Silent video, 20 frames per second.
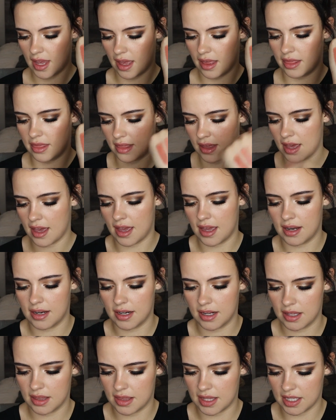And
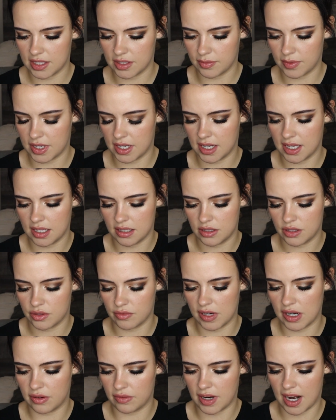then this one is
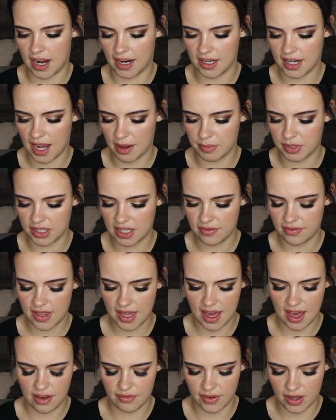309. I believe
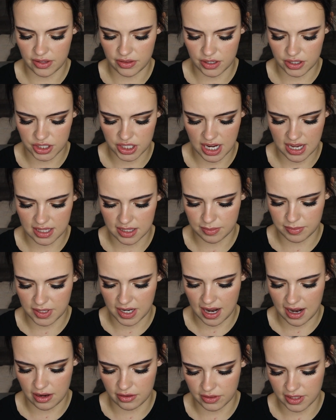they have other shades,
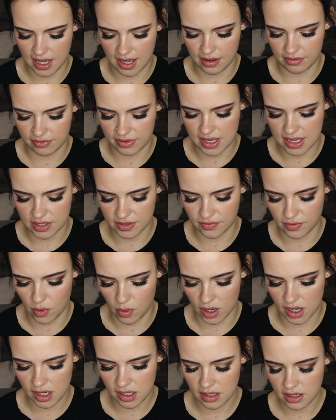but I only have these
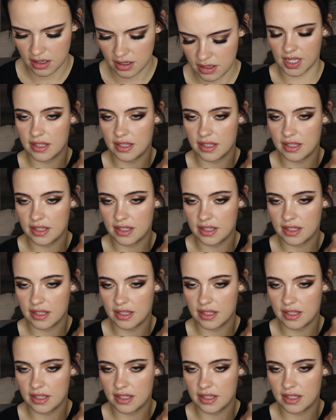four.